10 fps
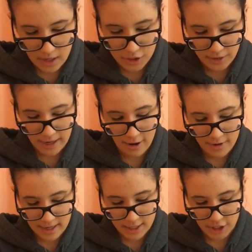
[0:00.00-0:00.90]
So I
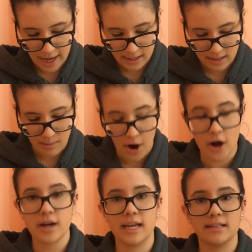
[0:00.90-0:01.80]
already checked the
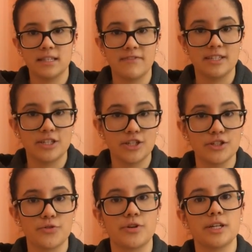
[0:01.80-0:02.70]
MAR against the
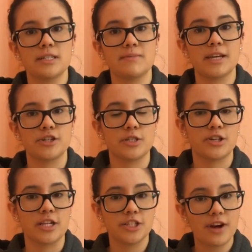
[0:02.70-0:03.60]
physician's orders to make sure it's
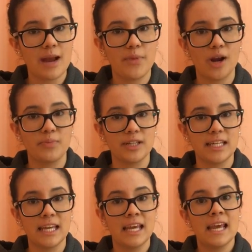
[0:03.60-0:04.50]
transcribed
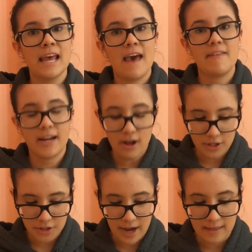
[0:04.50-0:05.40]
properly, and then I
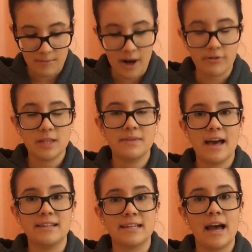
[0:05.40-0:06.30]
also had the MAR with me
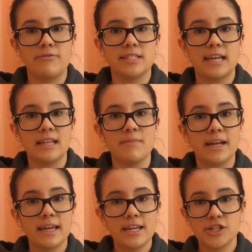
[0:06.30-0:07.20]
as I was getting the
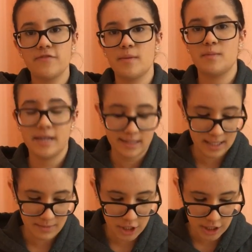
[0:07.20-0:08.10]
medication from the
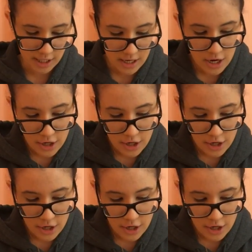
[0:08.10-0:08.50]
Pyxis machine.